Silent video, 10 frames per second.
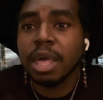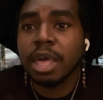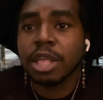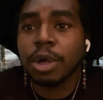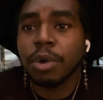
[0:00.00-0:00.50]

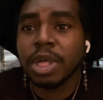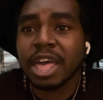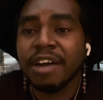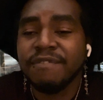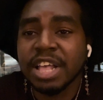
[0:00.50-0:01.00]
like
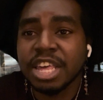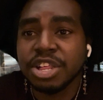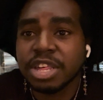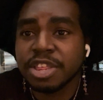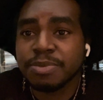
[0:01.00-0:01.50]
a
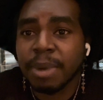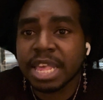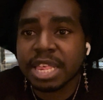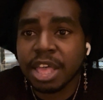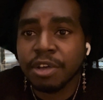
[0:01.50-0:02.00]
fetishist
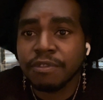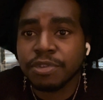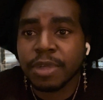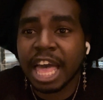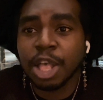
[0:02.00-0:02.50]
myself.
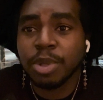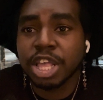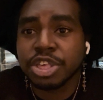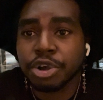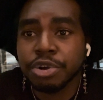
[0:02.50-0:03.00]
So like I don't
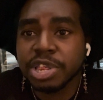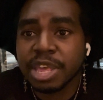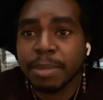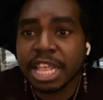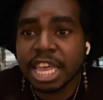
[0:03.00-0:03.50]
want to turn
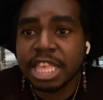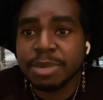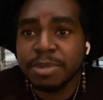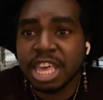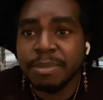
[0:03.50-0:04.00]
somebody
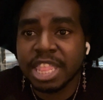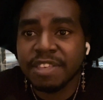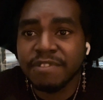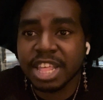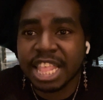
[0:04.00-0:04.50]
into me and make
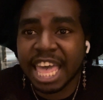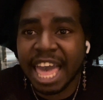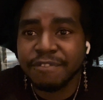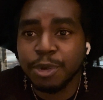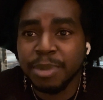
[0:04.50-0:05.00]
them feel like they
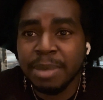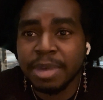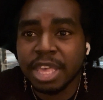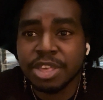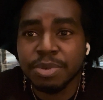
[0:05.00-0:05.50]
have to be
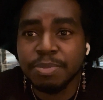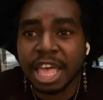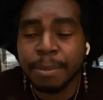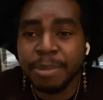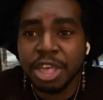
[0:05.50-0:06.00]
me to
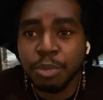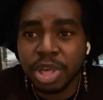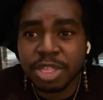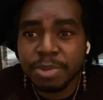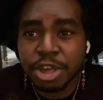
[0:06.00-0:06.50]
like be
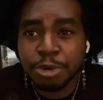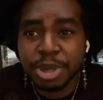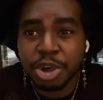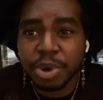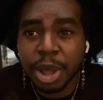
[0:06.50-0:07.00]
with me or
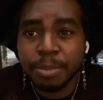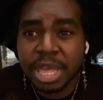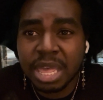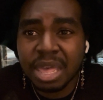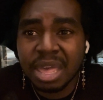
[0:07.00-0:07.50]
be around
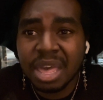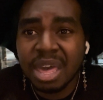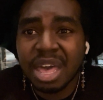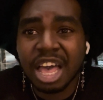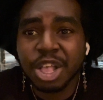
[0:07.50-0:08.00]
me.
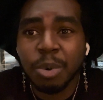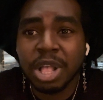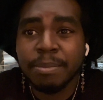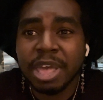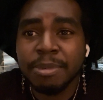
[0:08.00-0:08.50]
And I don't
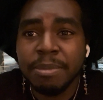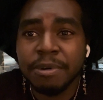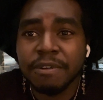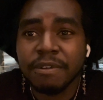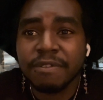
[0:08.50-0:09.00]
want to make
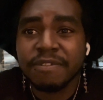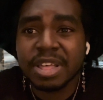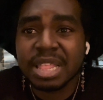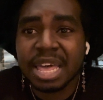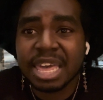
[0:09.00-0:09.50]
people
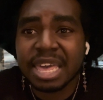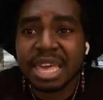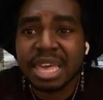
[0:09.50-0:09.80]
feel like